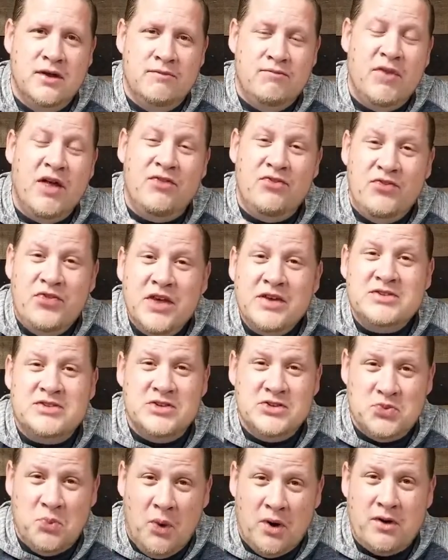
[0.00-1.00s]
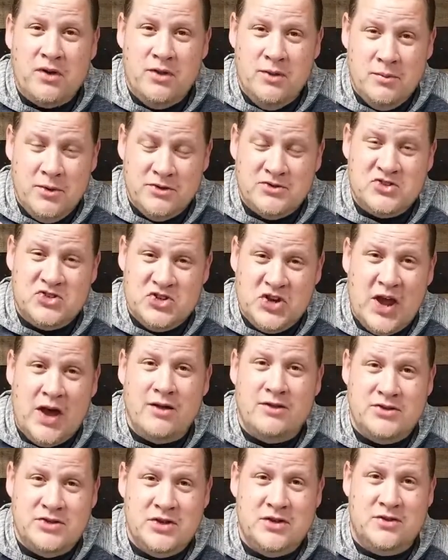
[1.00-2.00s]
that this is one of the most
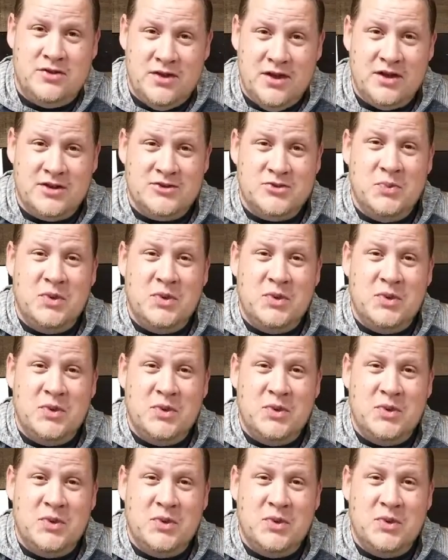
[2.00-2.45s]
challenging things,